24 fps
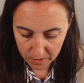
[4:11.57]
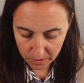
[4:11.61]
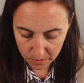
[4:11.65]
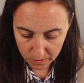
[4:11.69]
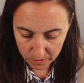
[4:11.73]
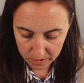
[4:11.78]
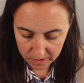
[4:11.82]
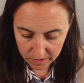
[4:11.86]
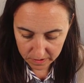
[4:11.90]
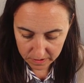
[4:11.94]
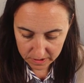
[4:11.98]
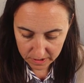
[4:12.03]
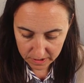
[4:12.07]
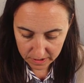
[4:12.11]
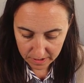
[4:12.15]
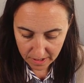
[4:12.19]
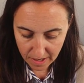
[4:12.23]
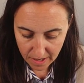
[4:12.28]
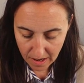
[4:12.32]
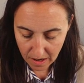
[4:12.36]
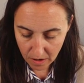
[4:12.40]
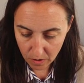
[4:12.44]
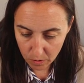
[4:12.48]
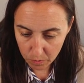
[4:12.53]
UTC
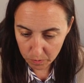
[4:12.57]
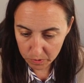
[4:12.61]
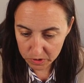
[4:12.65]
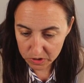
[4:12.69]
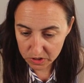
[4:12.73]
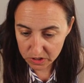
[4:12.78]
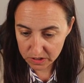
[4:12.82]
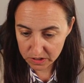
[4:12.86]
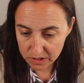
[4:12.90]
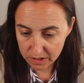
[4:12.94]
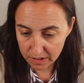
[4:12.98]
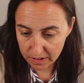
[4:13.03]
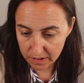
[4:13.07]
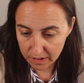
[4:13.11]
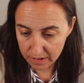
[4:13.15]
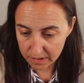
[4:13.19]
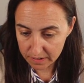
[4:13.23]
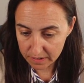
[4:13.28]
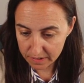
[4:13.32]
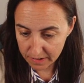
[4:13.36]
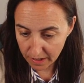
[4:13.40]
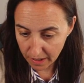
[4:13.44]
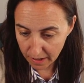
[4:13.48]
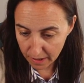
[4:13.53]
now which is
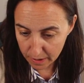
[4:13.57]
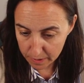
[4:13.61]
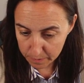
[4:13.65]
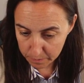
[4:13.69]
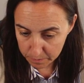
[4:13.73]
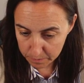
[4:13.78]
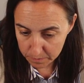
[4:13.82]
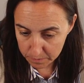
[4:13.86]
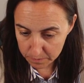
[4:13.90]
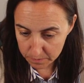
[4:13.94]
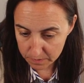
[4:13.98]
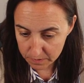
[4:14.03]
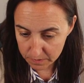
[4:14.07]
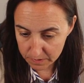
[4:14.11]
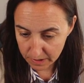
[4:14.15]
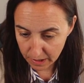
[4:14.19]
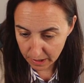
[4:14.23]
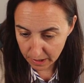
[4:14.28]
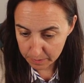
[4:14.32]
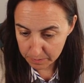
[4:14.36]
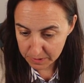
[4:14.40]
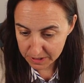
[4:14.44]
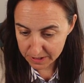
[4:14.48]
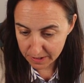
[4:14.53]
a time
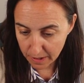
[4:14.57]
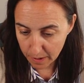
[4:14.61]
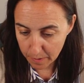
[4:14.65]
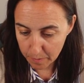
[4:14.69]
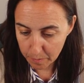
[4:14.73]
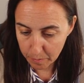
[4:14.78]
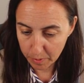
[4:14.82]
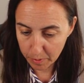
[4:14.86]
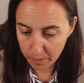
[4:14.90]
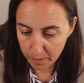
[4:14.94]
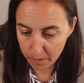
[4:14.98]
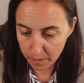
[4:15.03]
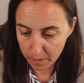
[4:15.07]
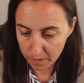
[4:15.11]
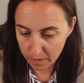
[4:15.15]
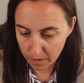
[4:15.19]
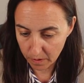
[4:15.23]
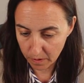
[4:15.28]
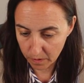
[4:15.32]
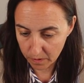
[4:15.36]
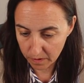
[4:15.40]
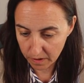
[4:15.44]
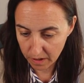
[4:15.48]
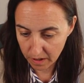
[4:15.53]
timestamp
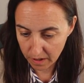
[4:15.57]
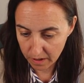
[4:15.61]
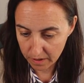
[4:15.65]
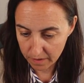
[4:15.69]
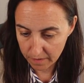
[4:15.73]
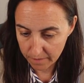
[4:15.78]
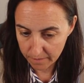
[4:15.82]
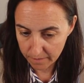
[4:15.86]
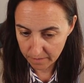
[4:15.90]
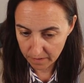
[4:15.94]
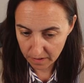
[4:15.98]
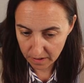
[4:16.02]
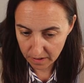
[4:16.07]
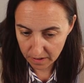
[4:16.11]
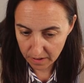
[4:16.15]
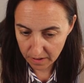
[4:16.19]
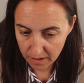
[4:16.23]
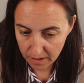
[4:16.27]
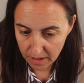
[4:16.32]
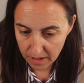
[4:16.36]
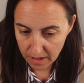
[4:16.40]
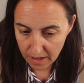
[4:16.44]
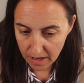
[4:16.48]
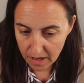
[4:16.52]
okay
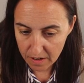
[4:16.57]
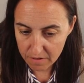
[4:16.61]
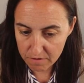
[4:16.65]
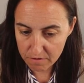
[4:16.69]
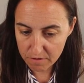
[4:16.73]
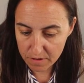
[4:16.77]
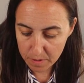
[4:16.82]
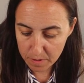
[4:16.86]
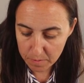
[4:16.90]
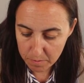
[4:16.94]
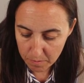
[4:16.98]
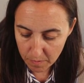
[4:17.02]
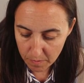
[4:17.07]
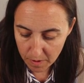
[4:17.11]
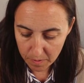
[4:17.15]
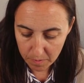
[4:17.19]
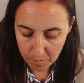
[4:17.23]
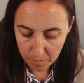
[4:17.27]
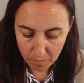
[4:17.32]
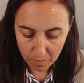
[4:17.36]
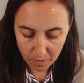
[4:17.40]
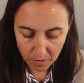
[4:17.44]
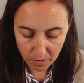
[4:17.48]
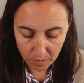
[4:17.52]
and
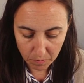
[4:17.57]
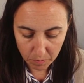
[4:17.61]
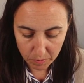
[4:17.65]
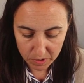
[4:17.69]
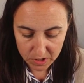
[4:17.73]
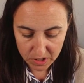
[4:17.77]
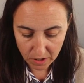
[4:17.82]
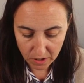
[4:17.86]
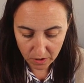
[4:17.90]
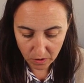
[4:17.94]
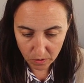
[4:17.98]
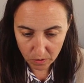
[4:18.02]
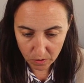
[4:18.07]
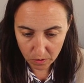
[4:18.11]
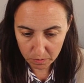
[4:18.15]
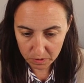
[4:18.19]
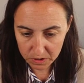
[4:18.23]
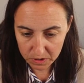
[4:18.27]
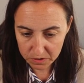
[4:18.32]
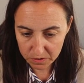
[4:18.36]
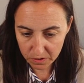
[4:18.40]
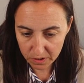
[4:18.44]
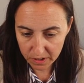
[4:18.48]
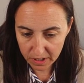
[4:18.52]
remember, which I
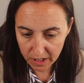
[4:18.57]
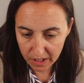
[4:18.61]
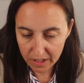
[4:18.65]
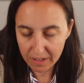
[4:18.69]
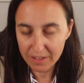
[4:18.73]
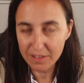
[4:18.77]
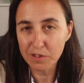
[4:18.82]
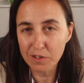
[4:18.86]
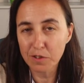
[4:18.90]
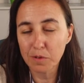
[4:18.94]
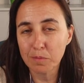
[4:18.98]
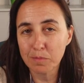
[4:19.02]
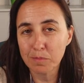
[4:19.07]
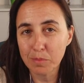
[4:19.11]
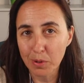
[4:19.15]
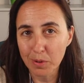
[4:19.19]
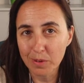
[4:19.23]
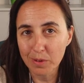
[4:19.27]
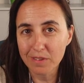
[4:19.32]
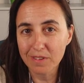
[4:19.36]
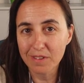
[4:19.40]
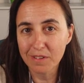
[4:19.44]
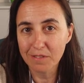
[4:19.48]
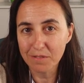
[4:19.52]
always forget, to
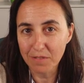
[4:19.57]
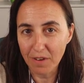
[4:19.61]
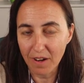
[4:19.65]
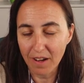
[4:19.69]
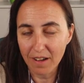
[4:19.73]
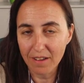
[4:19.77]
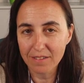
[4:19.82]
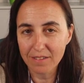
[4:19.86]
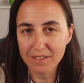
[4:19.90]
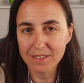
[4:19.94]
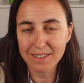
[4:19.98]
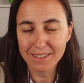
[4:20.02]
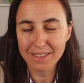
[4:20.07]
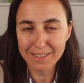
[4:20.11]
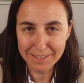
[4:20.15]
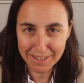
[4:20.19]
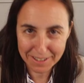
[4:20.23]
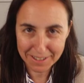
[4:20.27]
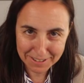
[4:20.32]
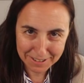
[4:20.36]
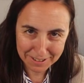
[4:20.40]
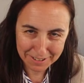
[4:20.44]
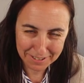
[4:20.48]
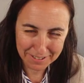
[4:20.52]
put the file
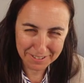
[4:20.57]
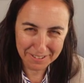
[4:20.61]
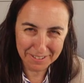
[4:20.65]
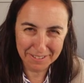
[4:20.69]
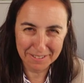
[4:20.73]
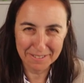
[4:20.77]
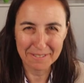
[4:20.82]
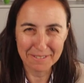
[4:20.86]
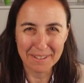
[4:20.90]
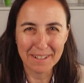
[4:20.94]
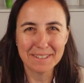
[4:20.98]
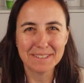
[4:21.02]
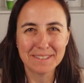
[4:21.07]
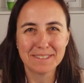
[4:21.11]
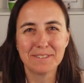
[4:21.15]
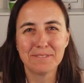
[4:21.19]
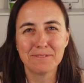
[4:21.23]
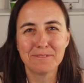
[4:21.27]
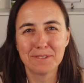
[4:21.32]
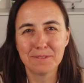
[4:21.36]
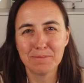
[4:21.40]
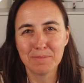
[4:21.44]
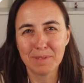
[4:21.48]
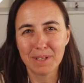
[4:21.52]
extension. Otherwise,
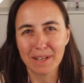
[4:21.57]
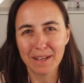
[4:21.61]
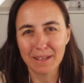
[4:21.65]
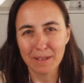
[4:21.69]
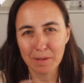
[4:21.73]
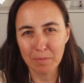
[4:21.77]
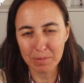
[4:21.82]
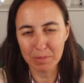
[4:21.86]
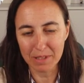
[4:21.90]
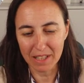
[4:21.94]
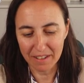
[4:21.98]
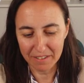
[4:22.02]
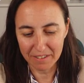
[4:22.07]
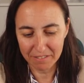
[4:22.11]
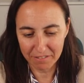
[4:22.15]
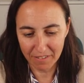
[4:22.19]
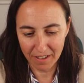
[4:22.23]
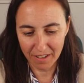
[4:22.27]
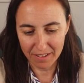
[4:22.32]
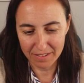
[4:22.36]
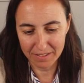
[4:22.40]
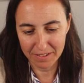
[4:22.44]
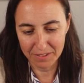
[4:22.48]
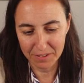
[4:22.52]
it would be like a blank
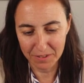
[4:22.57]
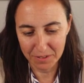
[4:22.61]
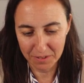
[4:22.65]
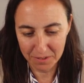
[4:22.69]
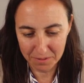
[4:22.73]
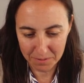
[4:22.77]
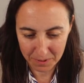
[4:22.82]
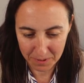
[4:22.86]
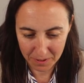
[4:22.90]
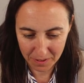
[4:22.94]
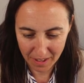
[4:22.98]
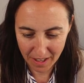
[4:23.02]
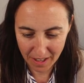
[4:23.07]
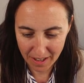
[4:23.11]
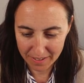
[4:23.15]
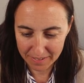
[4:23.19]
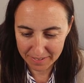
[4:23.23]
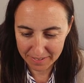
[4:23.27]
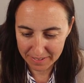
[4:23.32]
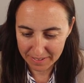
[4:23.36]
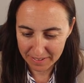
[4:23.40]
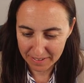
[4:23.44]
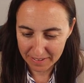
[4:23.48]
file, and you don't want that.